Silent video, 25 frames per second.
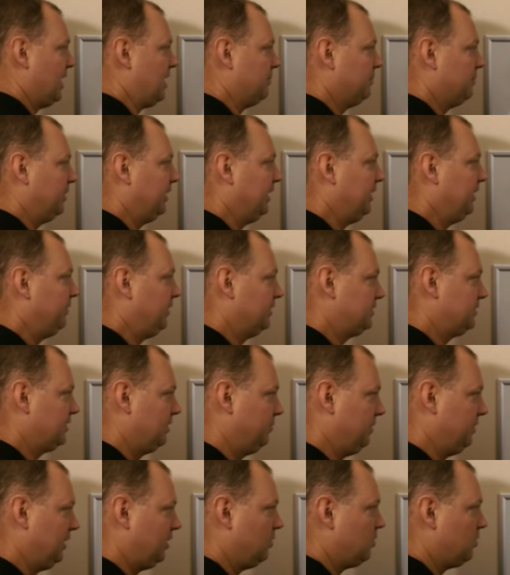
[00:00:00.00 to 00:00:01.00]
not believing
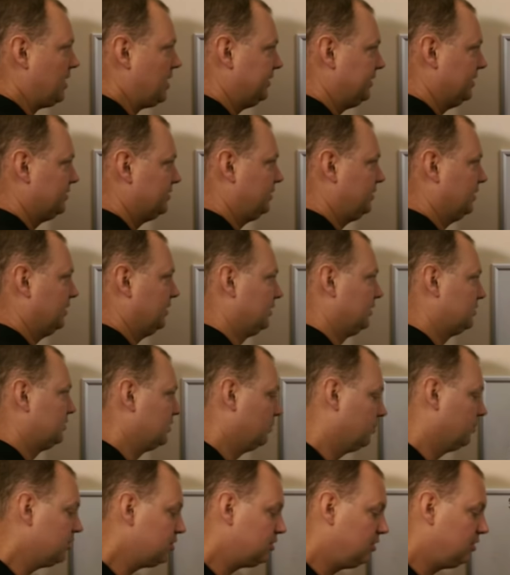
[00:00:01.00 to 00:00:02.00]
it's going to be quite this good.
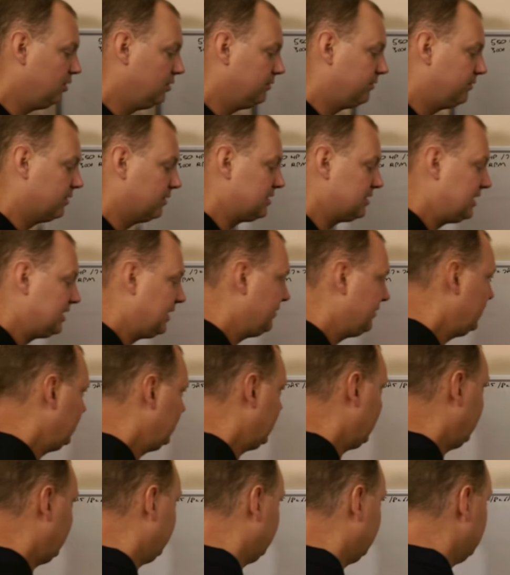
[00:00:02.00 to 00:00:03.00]
So we're shooting for
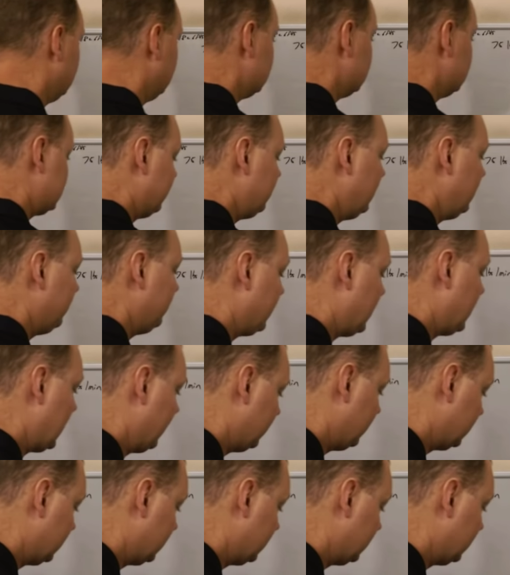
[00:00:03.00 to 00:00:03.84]
78, 70,